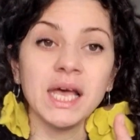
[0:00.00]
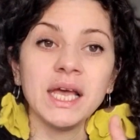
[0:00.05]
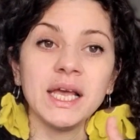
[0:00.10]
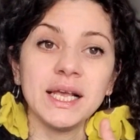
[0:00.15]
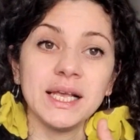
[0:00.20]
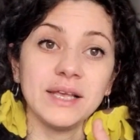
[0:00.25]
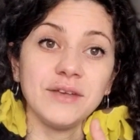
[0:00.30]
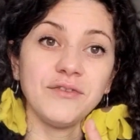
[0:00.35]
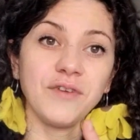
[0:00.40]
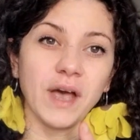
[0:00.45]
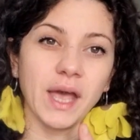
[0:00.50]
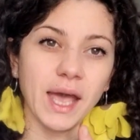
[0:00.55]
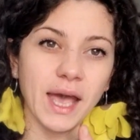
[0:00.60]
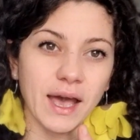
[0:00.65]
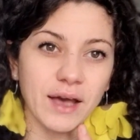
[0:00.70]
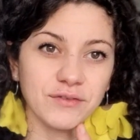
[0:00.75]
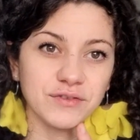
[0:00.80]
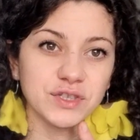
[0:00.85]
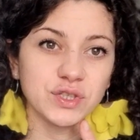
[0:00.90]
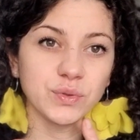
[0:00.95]
if I
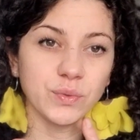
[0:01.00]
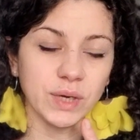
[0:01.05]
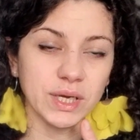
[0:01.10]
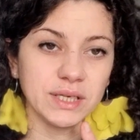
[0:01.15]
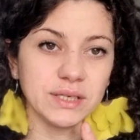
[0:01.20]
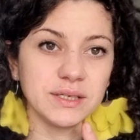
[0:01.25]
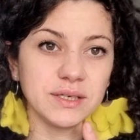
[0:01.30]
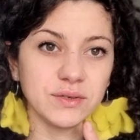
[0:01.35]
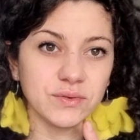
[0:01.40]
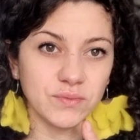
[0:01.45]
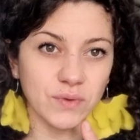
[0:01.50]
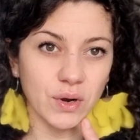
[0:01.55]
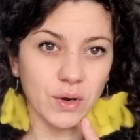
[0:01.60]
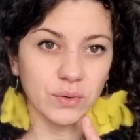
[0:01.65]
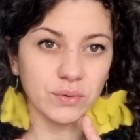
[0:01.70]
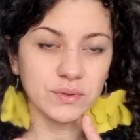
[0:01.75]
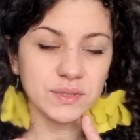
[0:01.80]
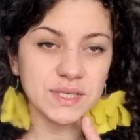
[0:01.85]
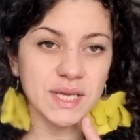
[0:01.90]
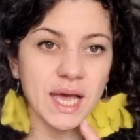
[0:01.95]
have 20
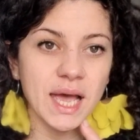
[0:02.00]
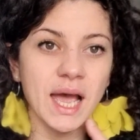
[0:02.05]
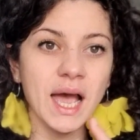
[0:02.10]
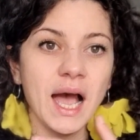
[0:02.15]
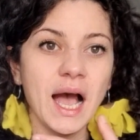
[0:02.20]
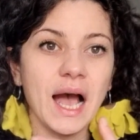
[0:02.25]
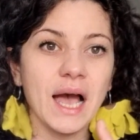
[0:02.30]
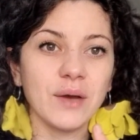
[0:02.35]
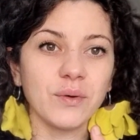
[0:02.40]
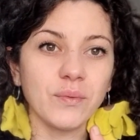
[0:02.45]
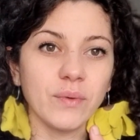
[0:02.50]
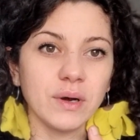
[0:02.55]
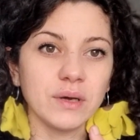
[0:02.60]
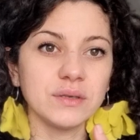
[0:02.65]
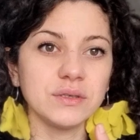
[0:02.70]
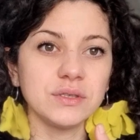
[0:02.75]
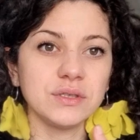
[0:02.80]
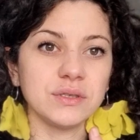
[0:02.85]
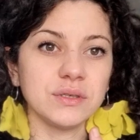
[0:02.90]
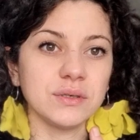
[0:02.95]
rows, I
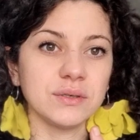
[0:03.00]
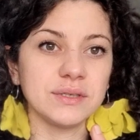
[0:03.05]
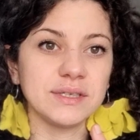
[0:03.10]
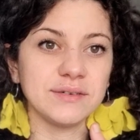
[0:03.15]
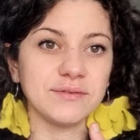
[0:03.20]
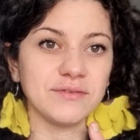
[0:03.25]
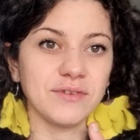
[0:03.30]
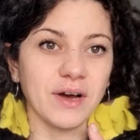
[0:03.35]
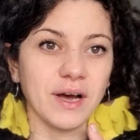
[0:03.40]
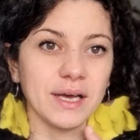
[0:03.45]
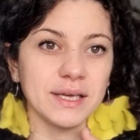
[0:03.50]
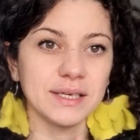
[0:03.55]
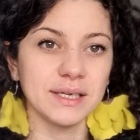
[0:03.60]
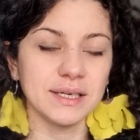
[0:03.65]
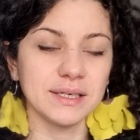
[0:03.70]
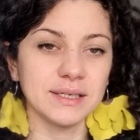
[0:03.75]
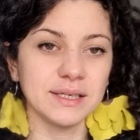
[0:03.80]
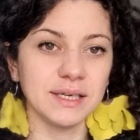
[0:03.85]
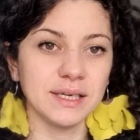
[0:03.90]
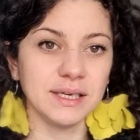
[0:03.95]
want to divide
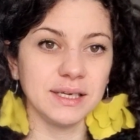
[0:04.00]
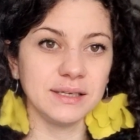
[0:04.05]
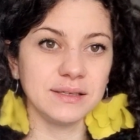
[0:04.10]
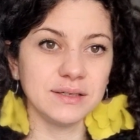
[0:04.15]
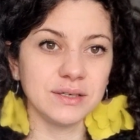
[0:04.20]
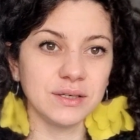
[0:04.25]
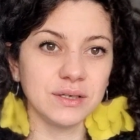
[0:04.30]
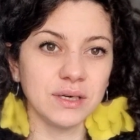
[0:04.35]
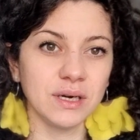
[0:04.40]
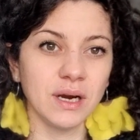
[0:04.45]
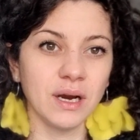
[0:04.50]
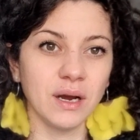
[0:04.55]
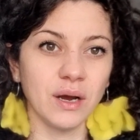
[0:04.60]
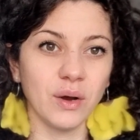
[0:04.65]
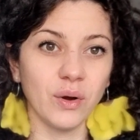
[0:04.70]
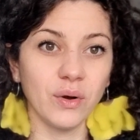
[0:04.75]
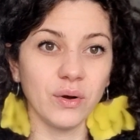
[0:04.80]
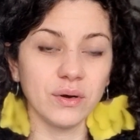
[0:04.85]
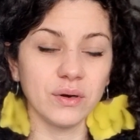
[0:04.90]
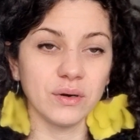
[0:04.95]
it either,
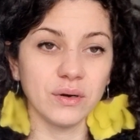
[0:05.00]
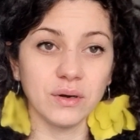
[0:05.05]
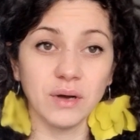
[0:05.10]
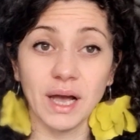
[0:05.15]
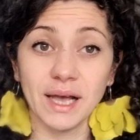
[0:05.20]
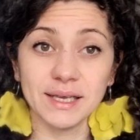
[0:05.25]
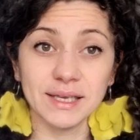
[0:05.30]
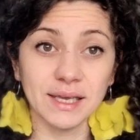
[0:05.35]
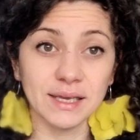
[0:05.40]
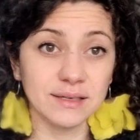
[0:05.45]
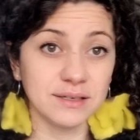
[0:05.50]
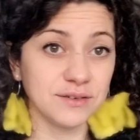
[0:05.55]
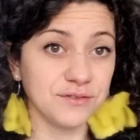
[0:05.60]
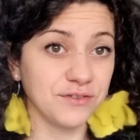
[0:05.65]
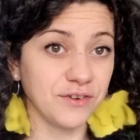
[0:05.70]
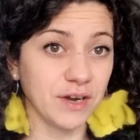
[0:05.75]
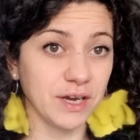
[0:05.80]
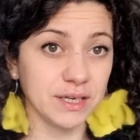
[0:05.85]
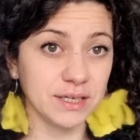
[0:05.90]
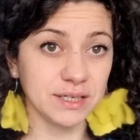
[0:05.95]
or I can
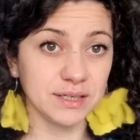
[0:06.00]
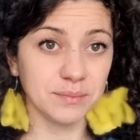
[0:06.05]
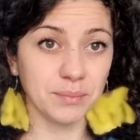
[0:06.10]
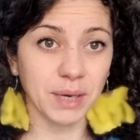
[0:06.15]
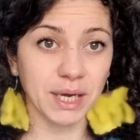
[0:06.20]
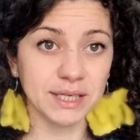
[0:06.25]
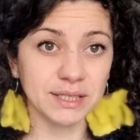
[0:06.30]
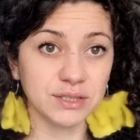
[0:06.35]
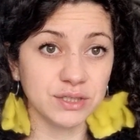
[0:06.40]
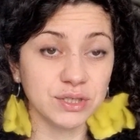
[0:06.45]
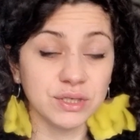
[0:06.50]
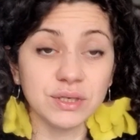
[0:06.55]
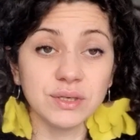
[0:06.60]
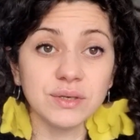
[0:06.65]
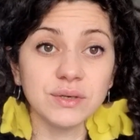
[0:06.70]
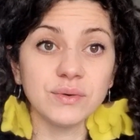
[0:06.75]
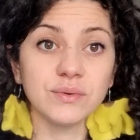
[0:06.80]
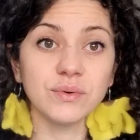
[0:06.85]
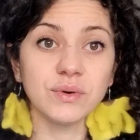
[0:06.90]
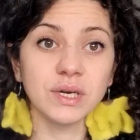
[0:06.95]
divide it by
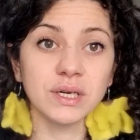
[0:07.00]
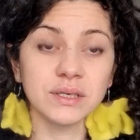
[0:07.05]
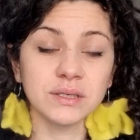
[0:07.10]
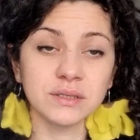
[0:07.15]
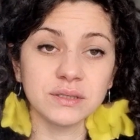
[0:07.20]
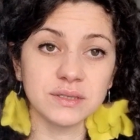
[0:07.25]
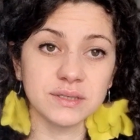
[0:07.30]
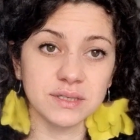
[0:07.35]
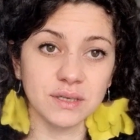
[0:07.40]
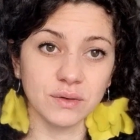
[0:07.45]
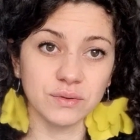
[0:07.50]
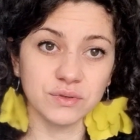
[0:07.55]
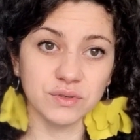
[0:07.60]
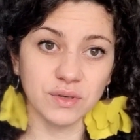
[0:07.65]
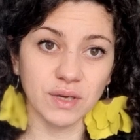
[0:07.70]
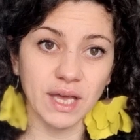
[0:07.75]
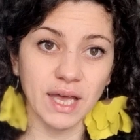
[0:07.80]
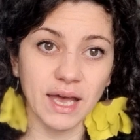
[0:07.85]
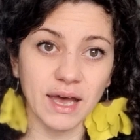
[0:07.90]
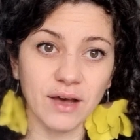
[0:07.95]
2, so to
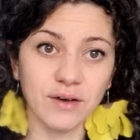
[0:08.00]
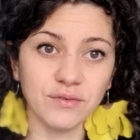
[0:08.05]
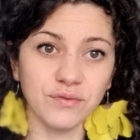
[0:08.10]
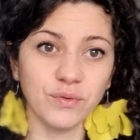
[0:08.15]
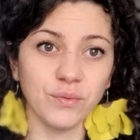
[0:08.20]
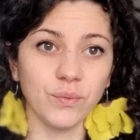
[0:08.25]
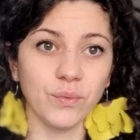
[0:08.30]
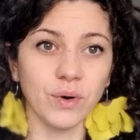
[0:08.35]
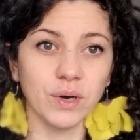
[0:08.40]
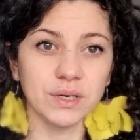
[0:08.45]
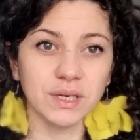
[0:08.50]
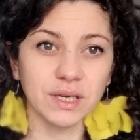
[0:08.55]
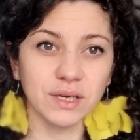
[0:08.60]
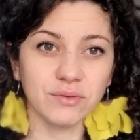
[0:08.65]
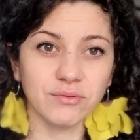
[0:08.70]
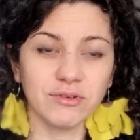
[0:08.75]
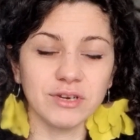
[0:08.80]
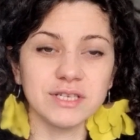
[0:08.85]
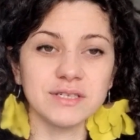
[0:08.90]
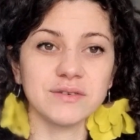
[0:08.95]
have one
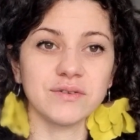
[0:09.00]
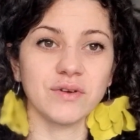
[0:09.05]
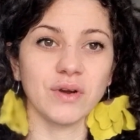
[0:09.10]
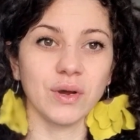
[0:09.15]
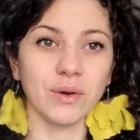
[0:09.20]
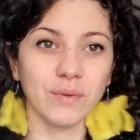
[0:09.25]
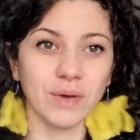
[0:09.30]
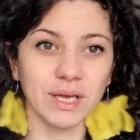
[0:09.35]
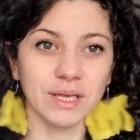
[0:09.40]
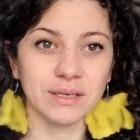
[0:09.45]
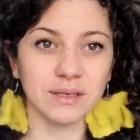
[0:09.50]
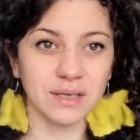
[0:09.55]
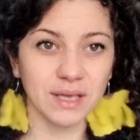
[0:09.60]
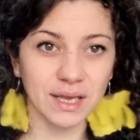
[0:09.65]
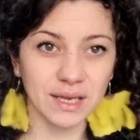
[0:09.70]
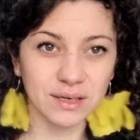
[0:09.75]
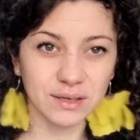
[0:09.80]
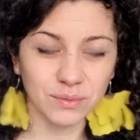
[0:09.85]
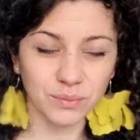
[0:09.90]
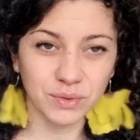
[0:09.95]
increase row and
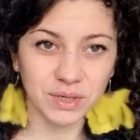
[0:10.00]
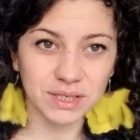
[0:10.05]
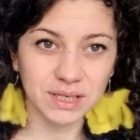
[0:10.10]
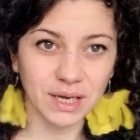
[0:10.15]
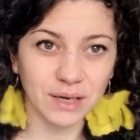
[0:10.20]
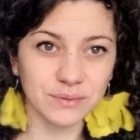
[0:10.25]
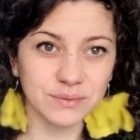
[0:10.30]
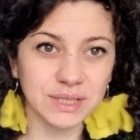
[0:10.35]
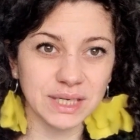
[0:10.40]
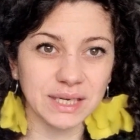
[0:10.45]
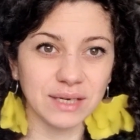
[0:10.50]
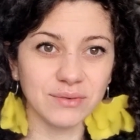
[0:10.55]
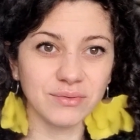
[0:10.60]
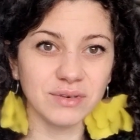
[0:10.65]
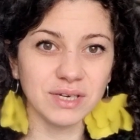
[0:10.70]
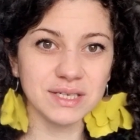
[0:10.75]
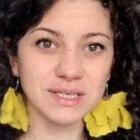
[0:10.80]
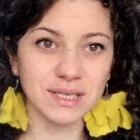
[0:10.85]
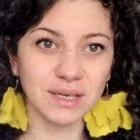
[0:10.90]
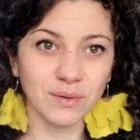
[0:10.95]
then without
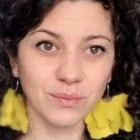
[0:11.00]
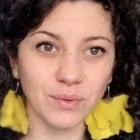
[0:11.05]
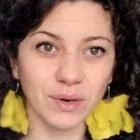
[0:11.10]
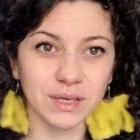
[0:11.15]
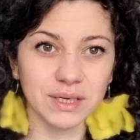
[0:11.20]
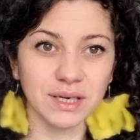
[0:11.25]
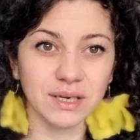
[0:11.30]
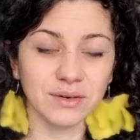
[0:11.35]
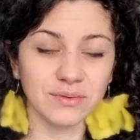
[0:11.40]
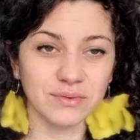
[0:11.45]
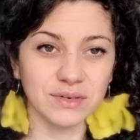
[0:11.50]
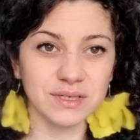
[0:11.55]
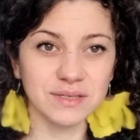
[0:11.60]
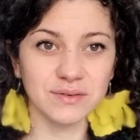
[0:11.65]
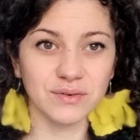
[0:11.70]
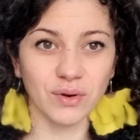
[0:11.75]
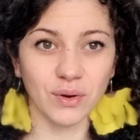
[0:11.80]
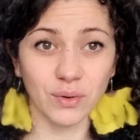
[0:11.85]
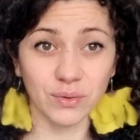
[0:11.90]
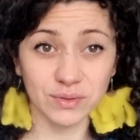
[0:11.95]
increasing, one increase
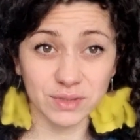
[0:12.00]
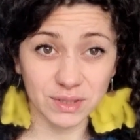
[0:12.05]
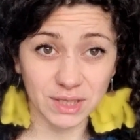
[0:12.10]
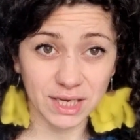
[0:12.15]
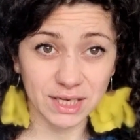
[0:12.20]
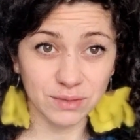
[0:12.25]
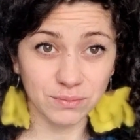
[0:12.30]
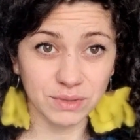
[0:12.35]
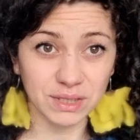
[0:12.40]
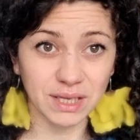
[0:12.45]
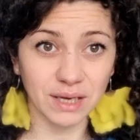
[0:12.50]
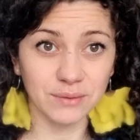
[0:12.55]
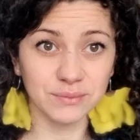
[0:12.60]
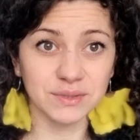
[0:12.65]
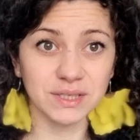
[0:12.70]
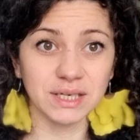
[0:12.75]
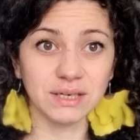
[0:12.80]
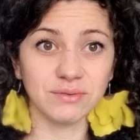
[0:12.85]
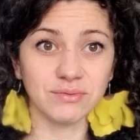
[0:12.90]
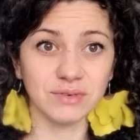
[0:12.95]
row and then
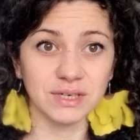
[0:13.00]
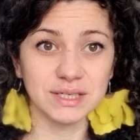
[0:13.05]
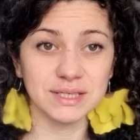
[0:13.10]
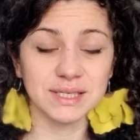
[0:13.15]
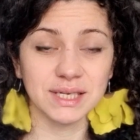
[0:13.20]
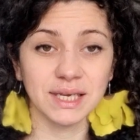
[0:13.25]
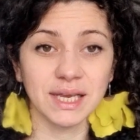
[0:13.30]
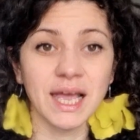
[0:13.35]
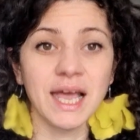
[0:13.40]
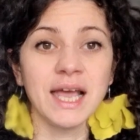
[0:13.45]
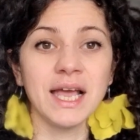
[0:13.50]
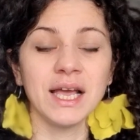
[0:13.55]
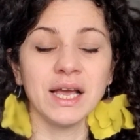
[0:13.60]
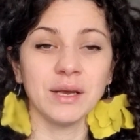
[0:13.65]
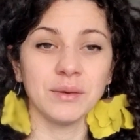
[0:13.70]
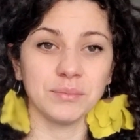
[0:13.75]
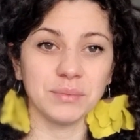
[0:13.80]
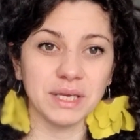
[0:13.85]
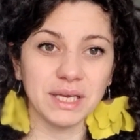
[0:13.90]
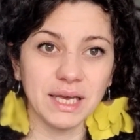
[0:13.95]
without increasing,
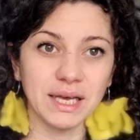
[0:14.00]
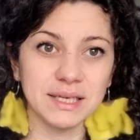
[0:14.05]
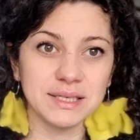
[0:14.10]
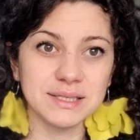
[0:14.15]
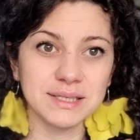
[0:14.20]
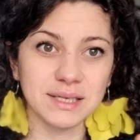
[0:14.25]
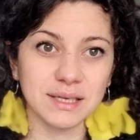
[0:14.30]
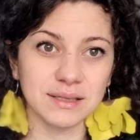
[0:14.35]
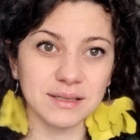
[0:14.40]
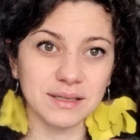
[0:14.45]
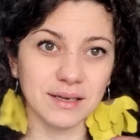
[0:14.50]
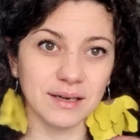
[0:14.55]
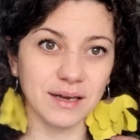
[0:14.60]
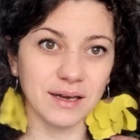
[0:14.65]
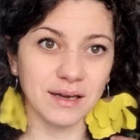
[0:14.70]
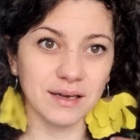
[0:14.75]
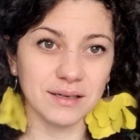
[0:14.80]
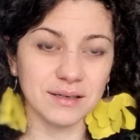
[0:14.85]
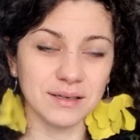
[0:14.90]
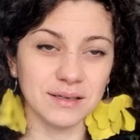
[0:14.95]
because
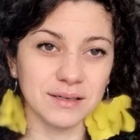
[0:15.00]
the